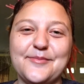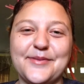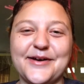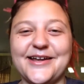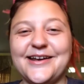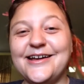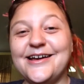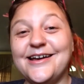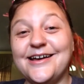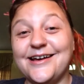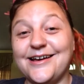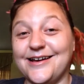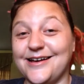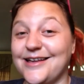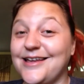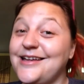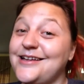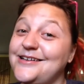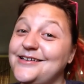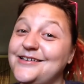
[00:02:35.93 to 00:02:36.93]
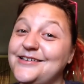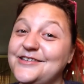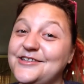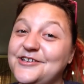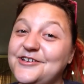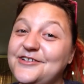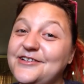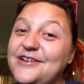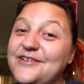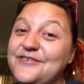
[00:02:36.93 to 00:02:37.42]
But again,
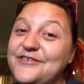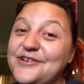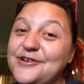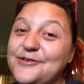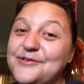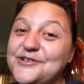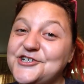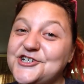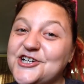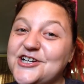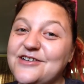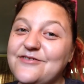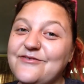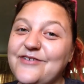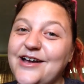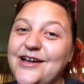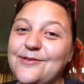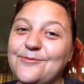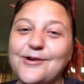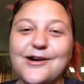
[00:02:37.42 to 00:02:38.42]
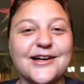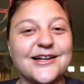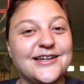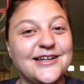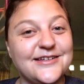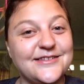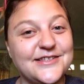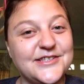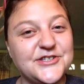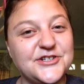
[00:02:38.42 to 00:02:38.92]
you never know what you're going to find walking
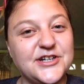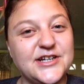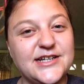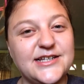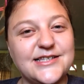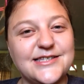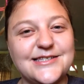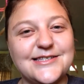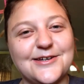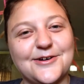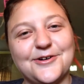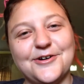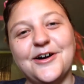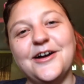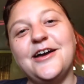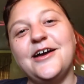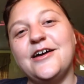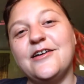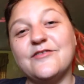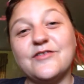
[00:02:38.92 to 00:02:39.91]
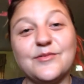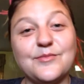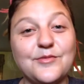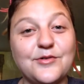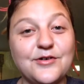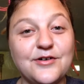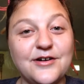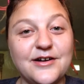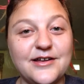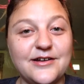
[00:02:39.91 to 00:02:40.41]
down the street. So for
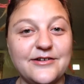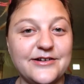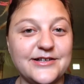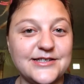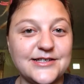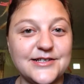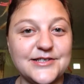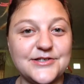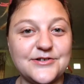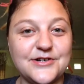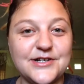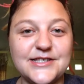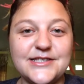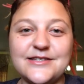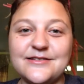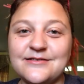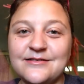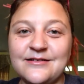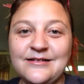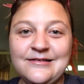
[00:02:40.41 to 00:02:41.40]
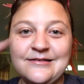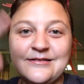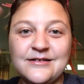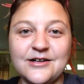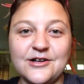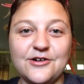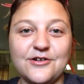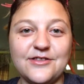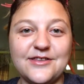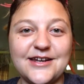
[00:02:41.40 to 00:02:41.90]
more interesting stories,
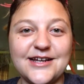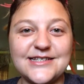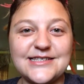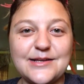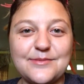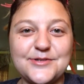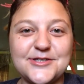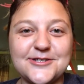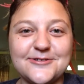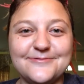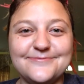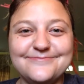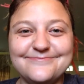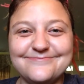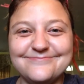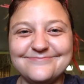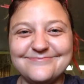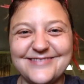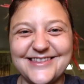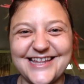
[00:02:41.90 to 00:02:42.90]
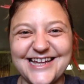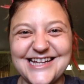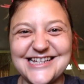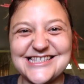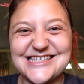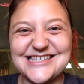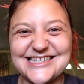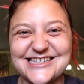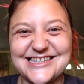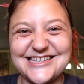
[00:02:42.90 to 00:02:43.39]
go to the next episode.
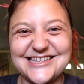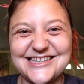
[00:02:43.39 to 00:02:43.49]
Thanks.